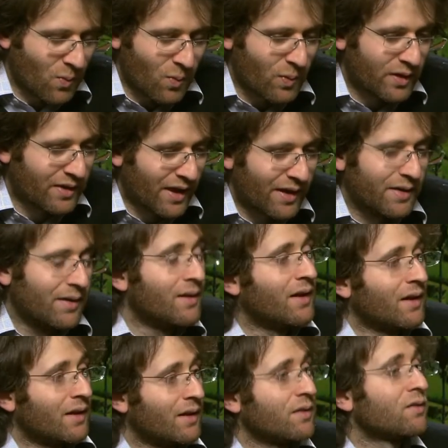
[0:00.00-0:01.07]
we then
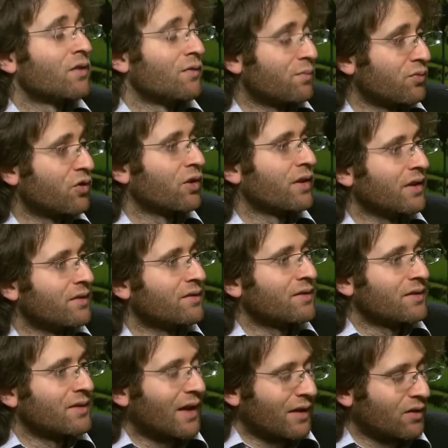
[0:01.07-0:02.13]
sort of brought this
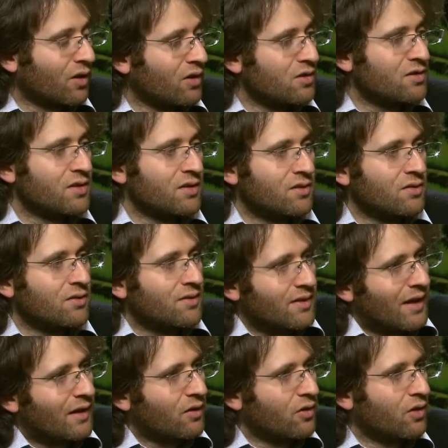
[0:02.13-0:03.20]
technology to
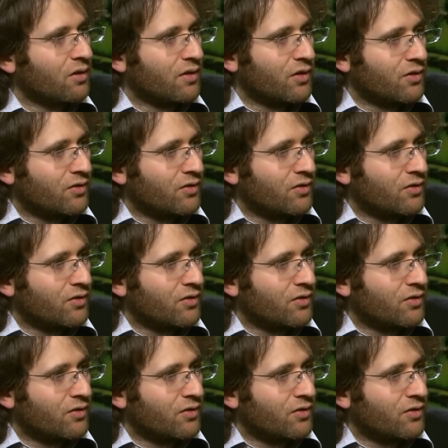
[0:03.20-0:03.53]
Sialkot